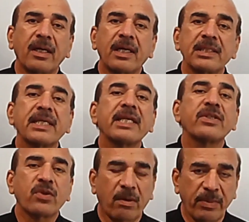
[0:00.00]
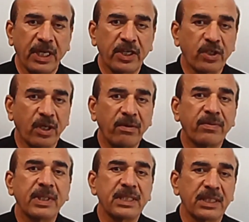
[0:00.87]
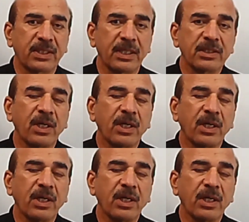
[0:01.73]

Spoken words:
series combination of resistors.